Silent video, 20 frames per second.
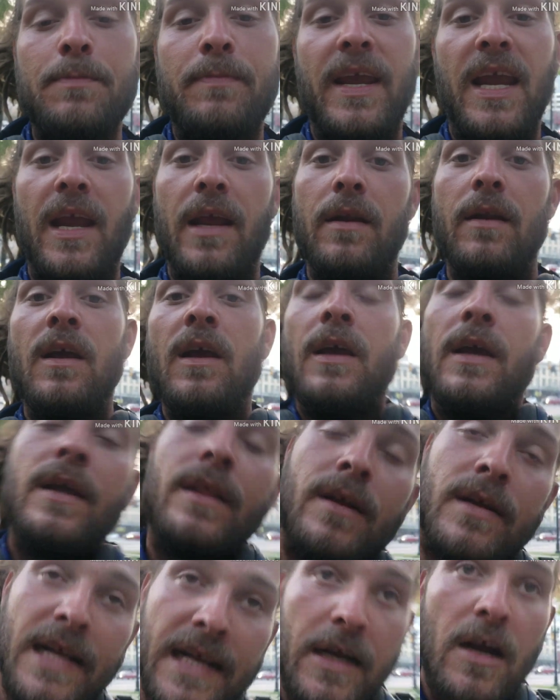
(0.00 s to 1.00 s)
pain. And
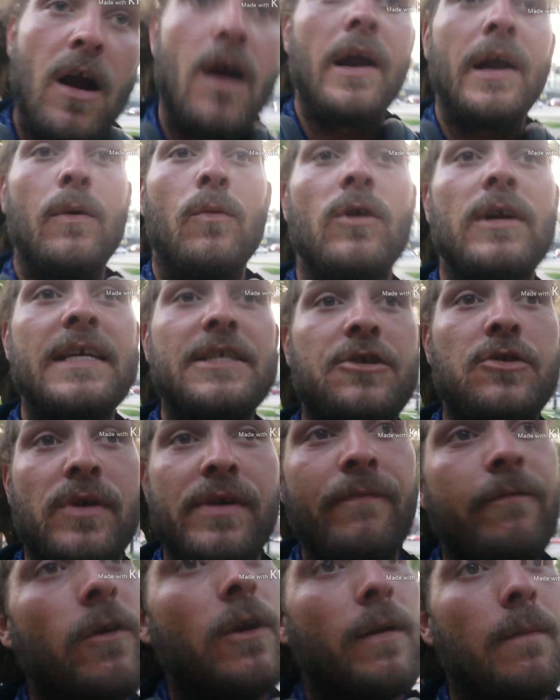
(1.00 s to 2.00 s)
they're like, all right, we'll get you in
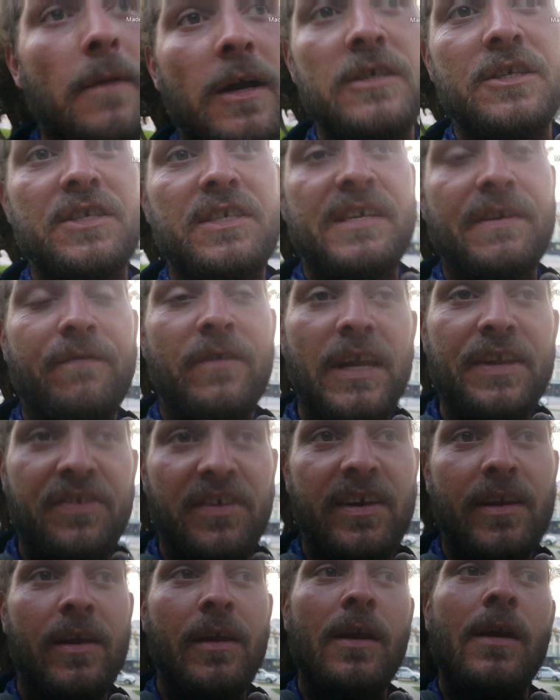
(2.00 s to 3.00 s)
for an emergency
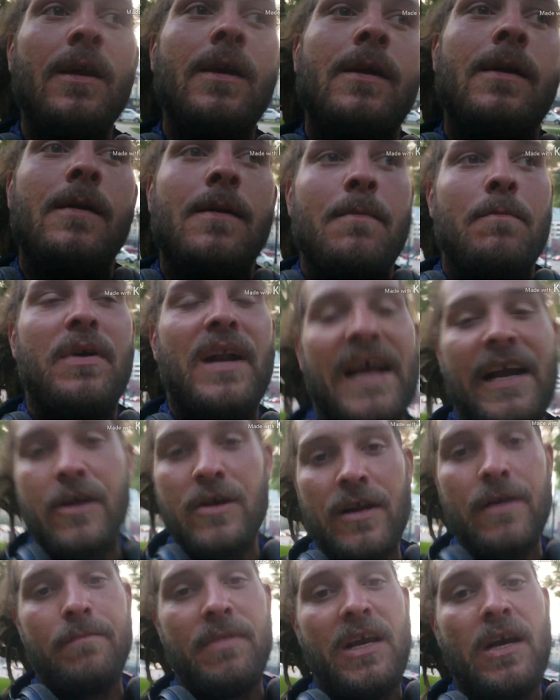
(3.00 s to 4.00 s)
visit. But I
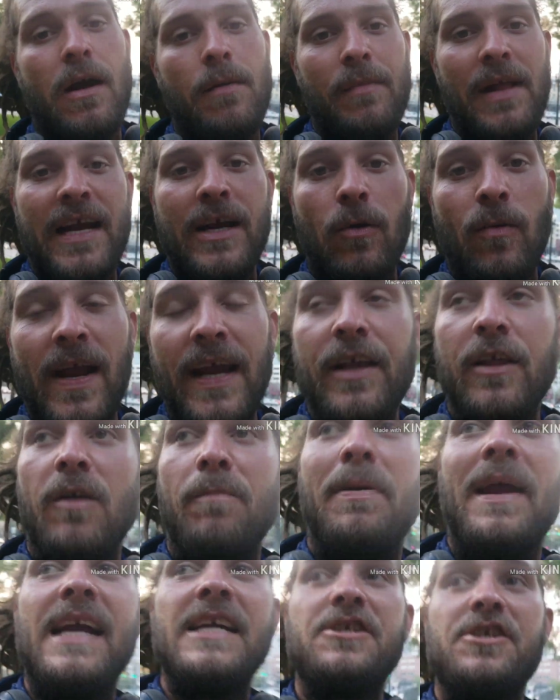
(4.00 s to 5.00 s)
couldn't become like a regular
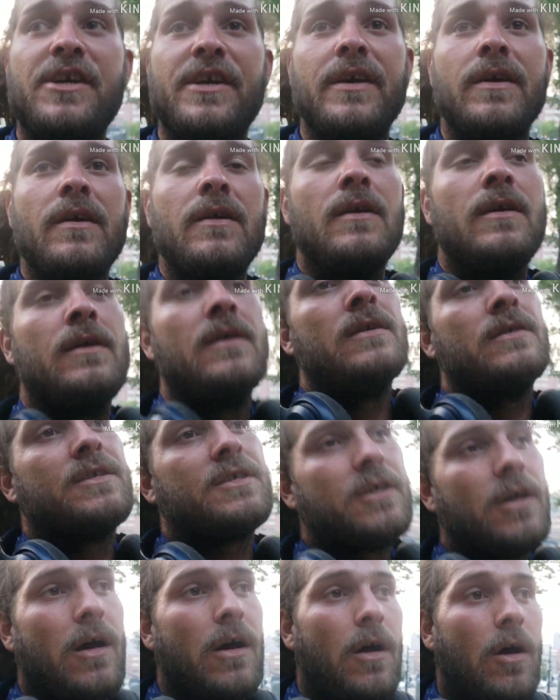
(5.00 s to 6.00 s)
patient.
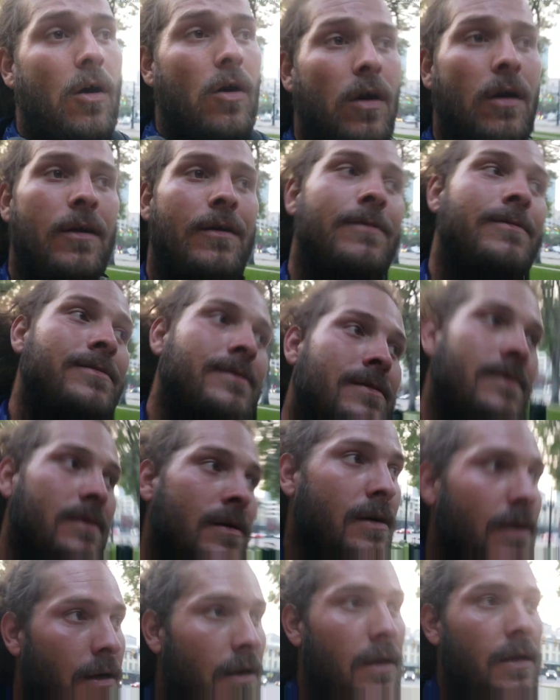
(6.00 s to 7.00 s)
So
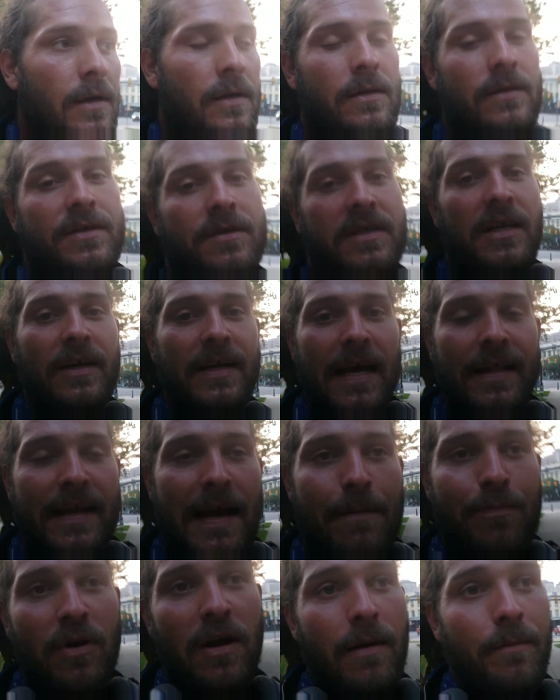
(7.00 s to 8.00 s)
still got
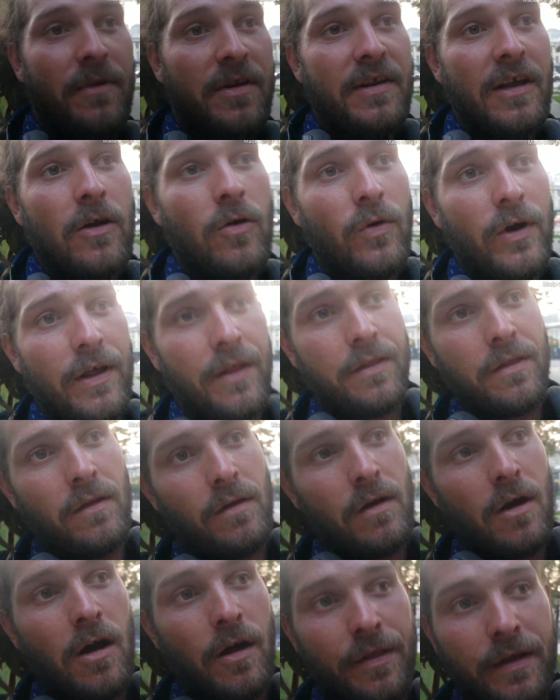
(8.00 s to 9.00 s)
that problem to deal with,
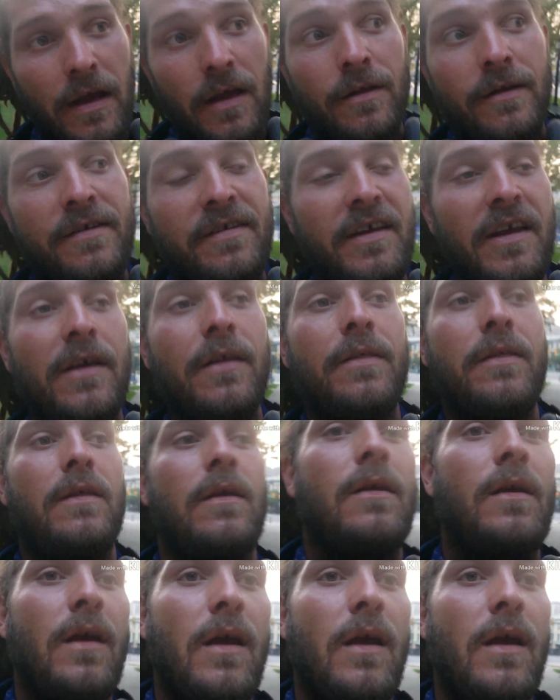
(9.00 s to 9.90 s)
all the other teeth.